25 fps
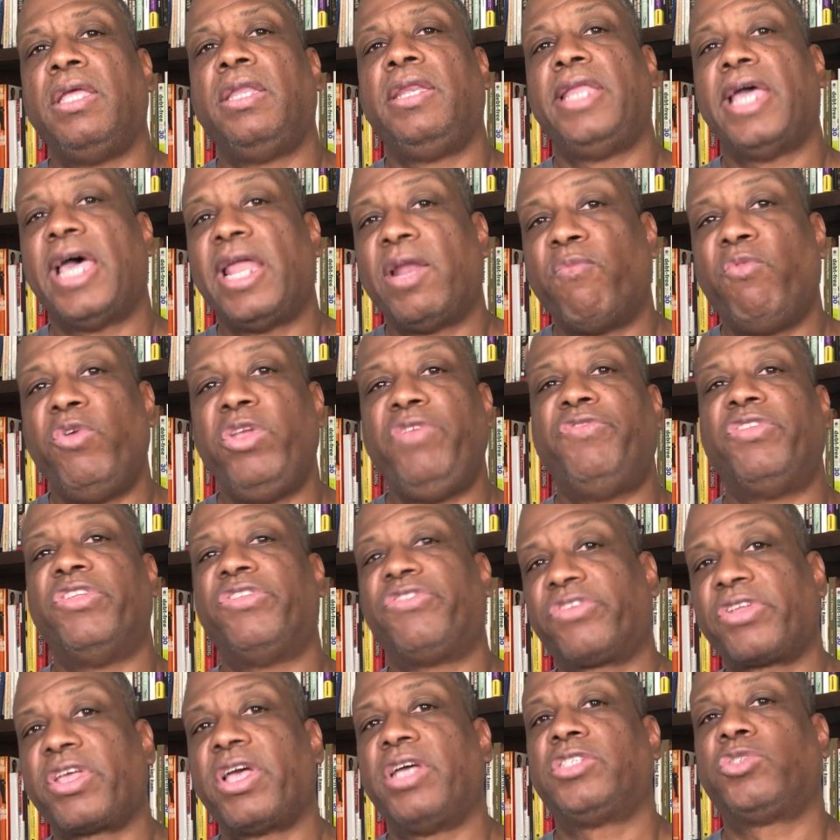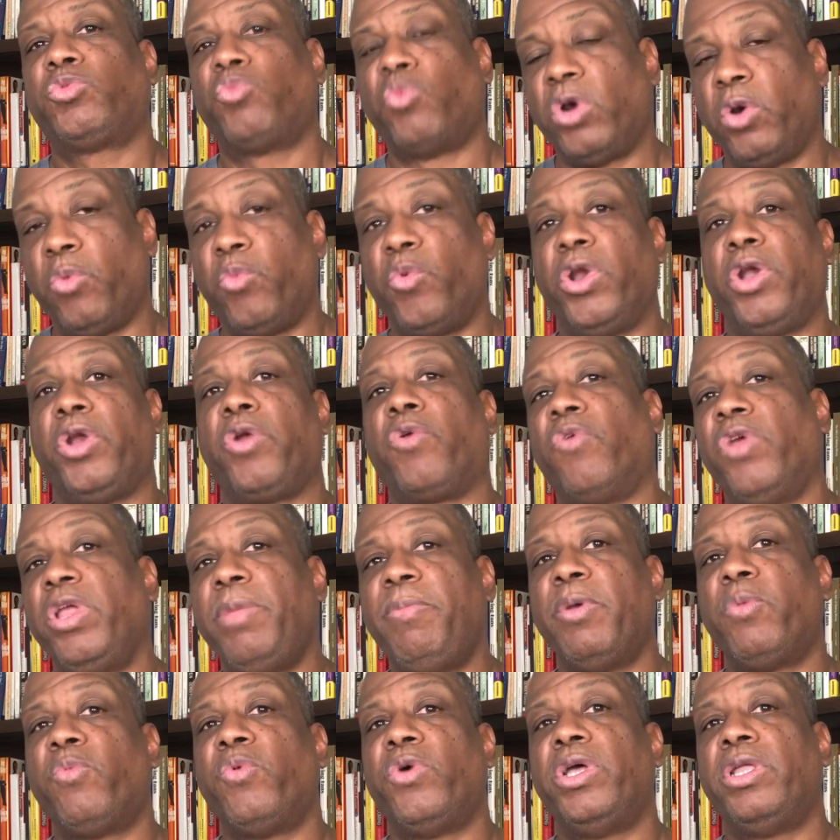now that we've discussed where we're in
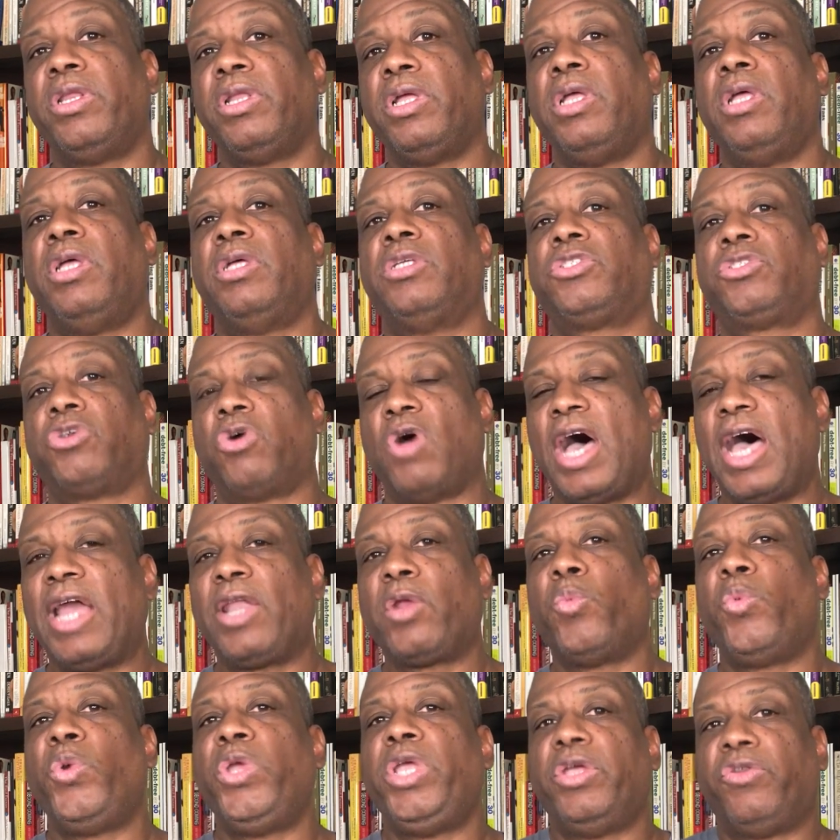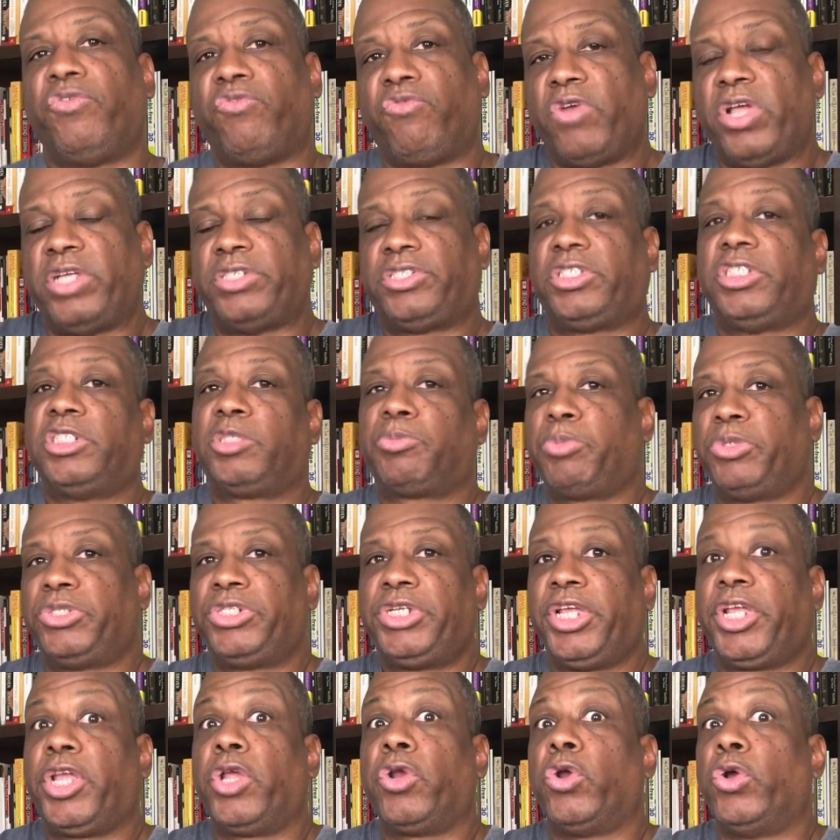agreement with, so how do we address this
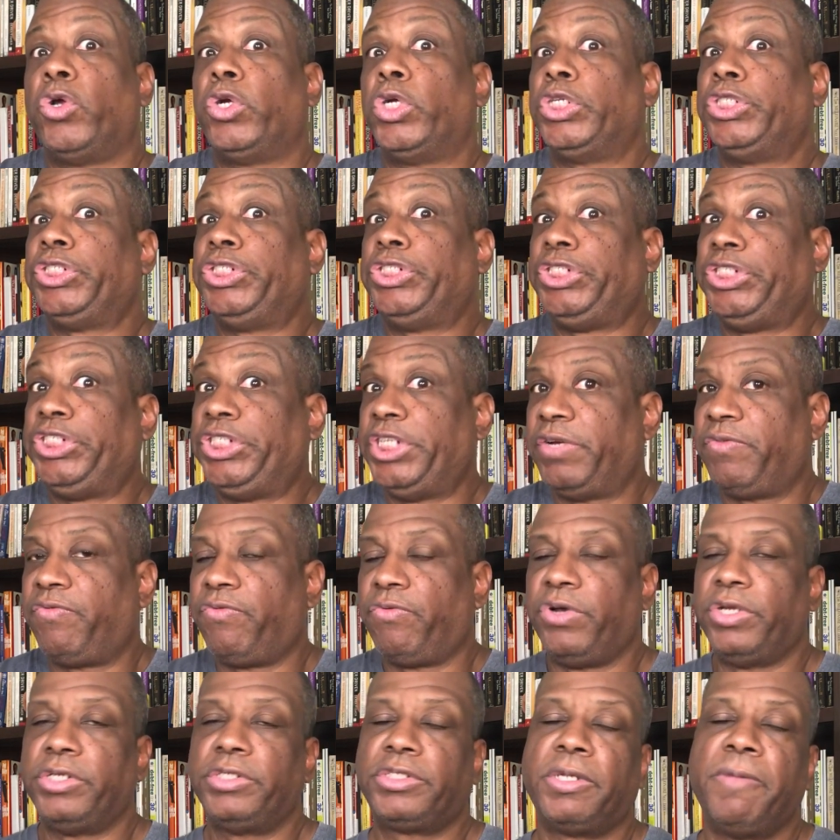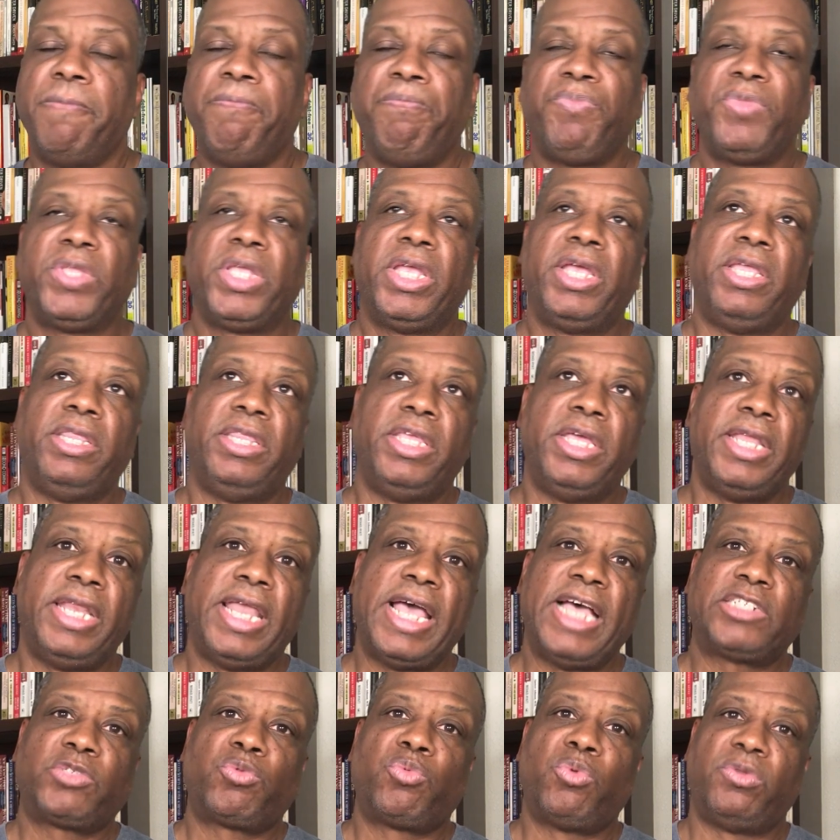particular difference? And then
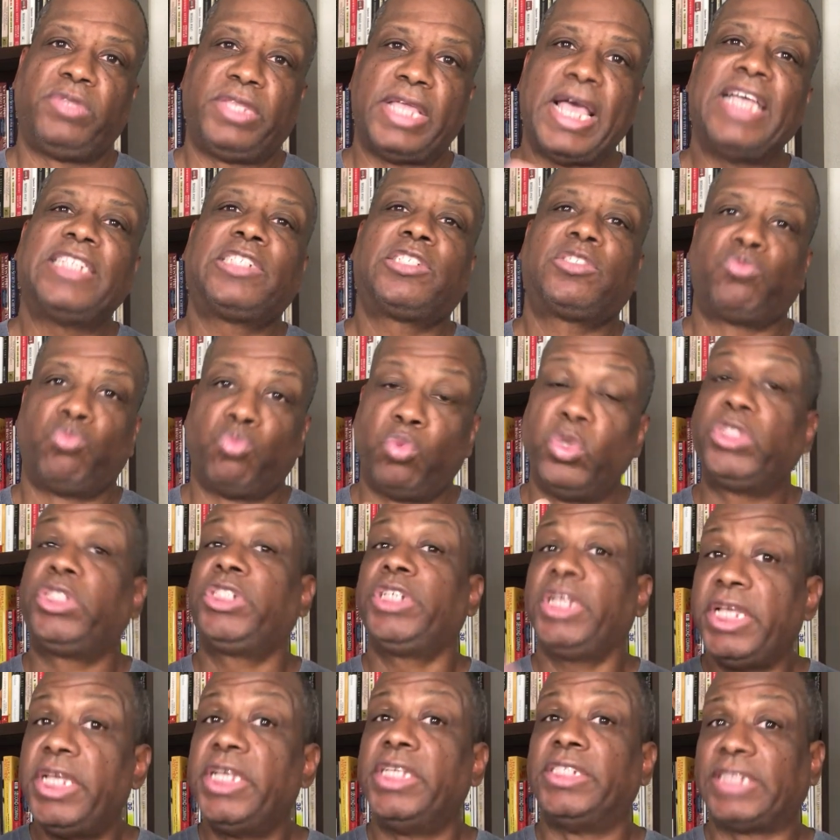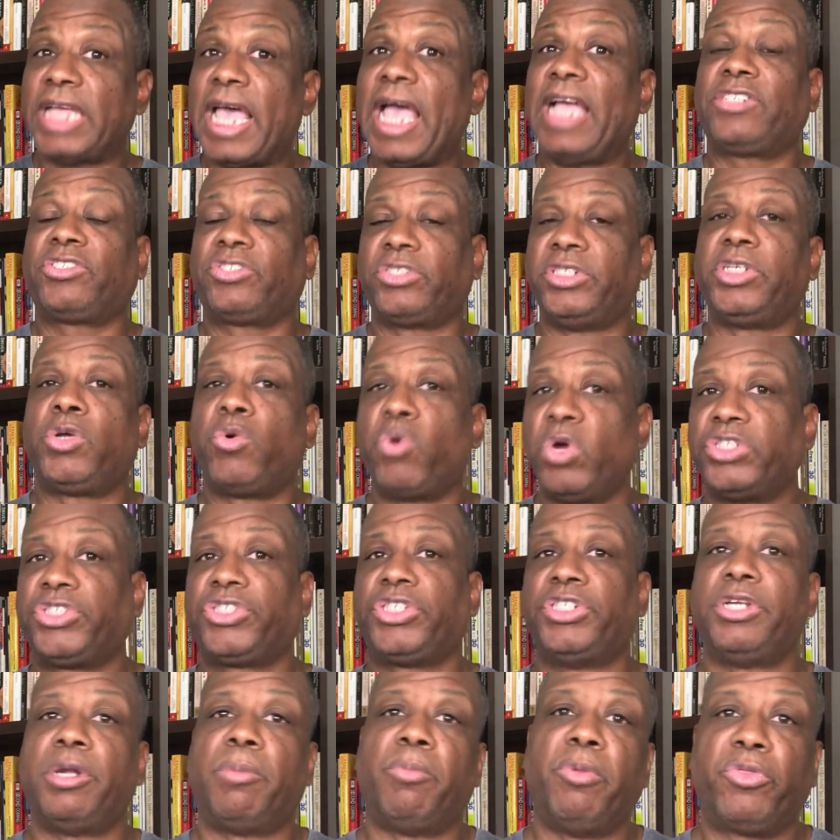that's that's which is actually
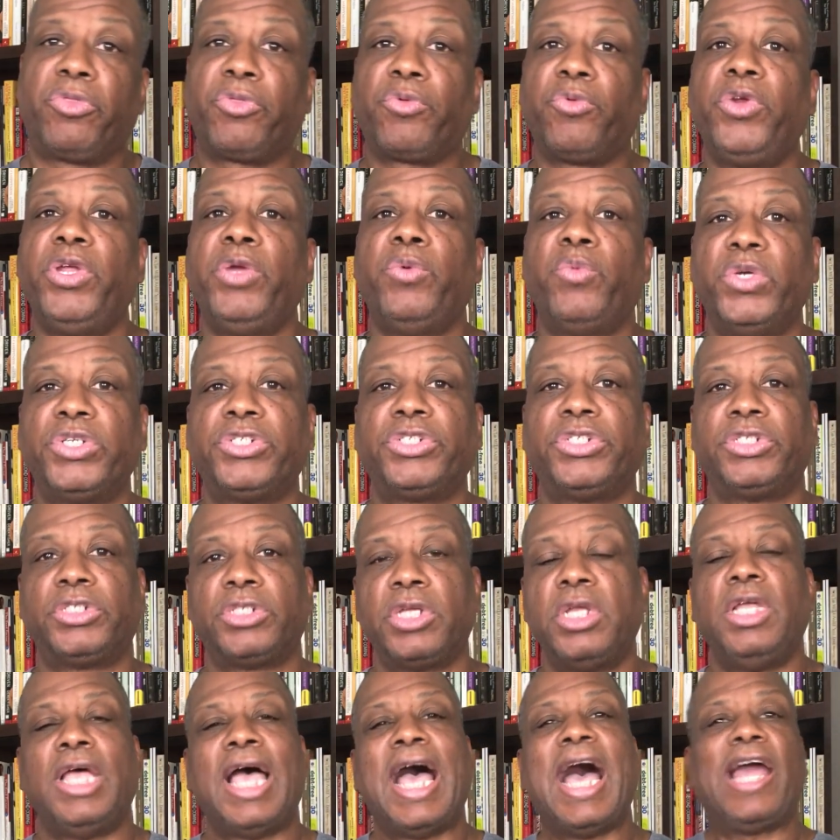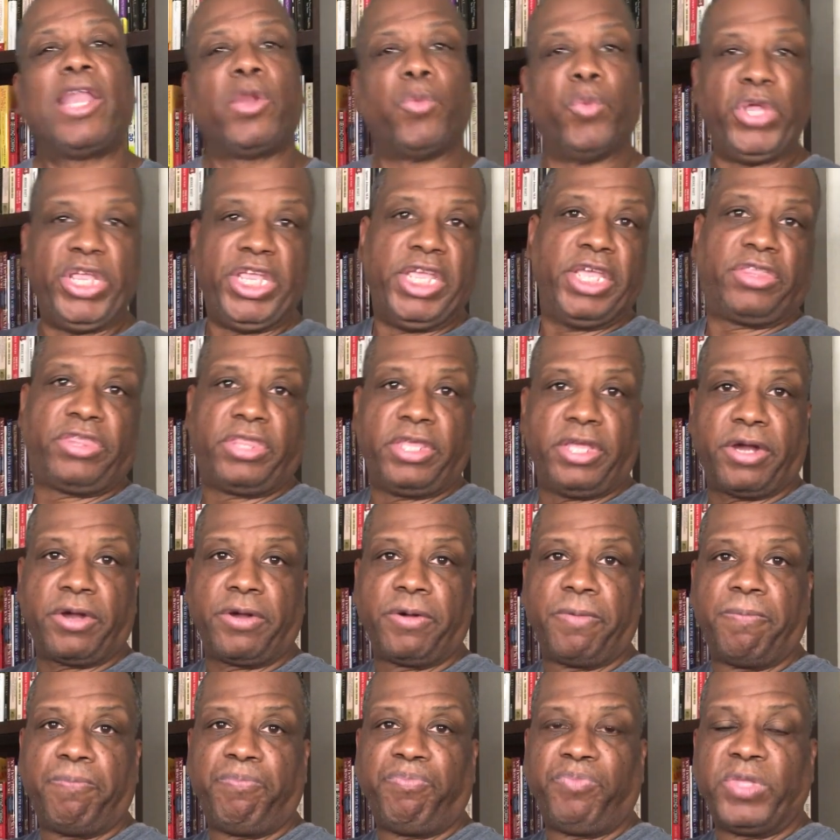question number three, which is how do we get there?
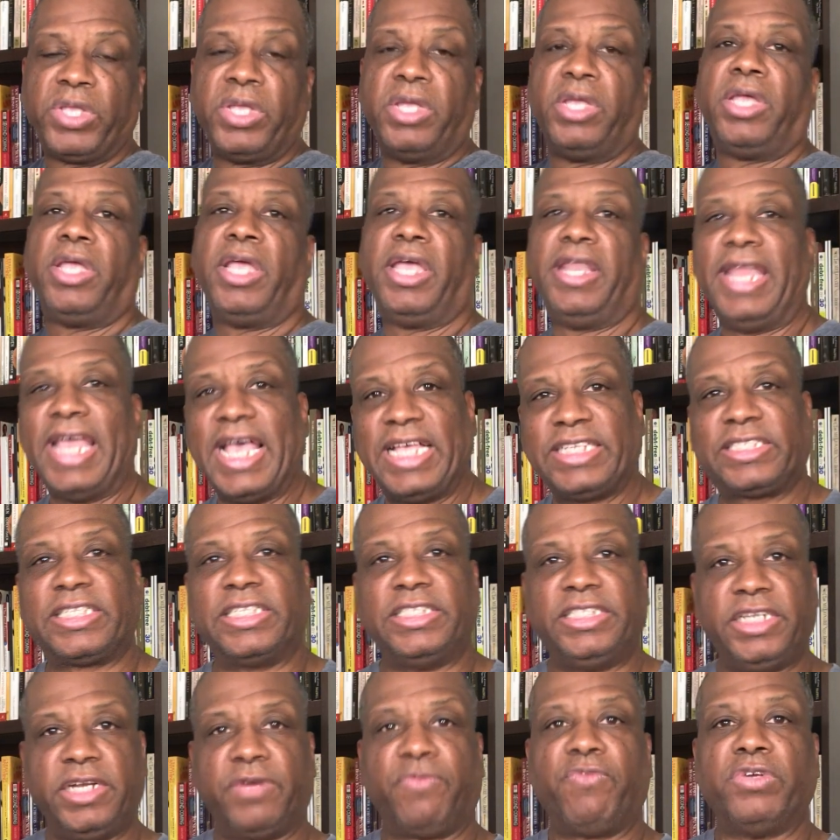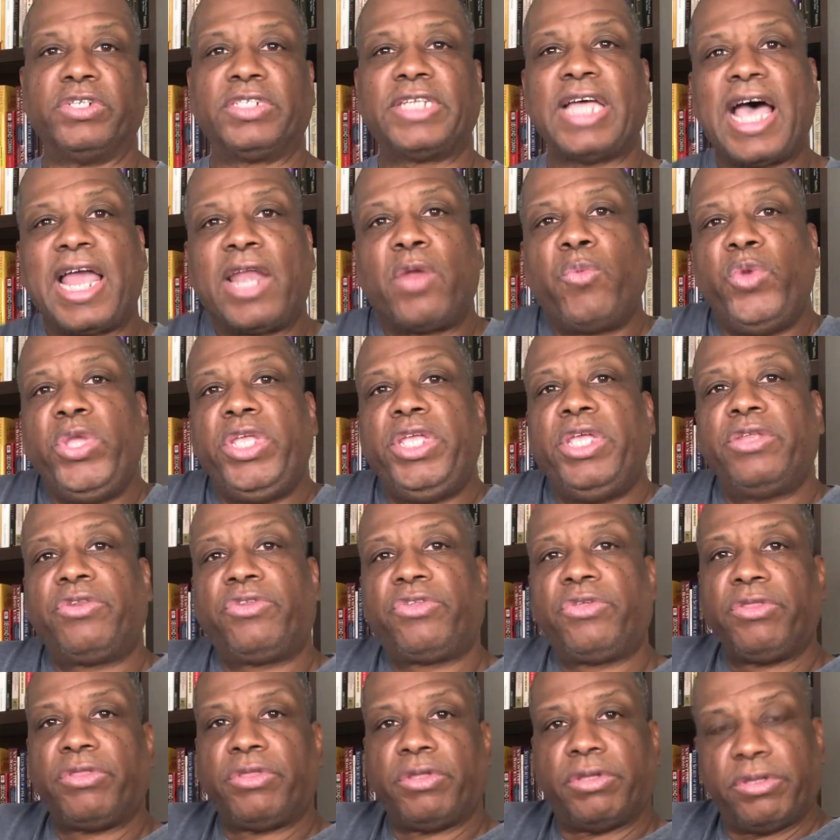And that's the difference. How do we get
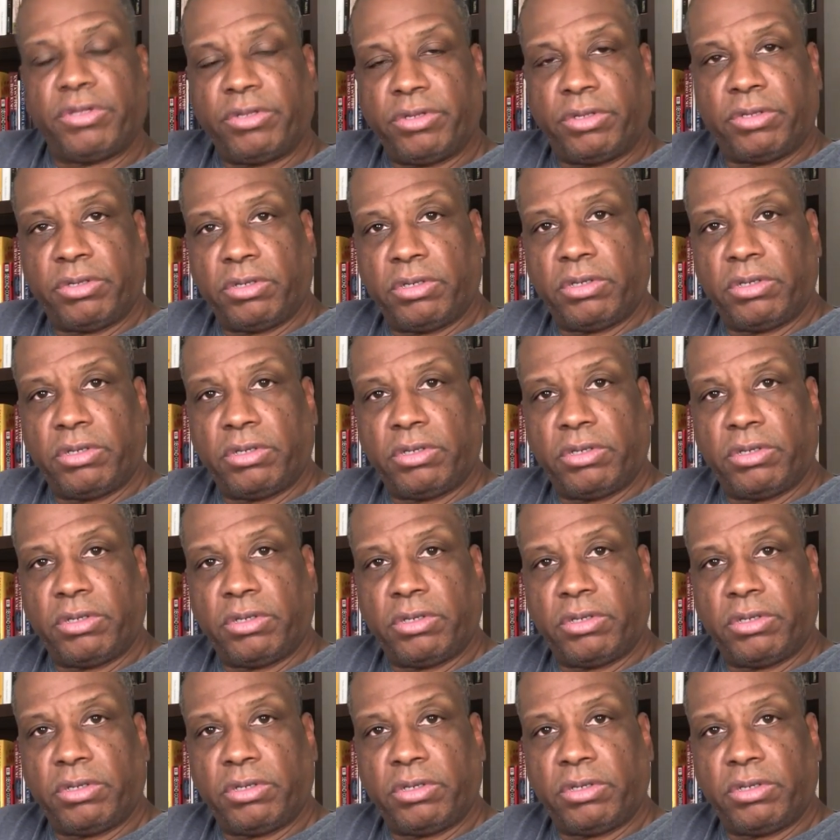to the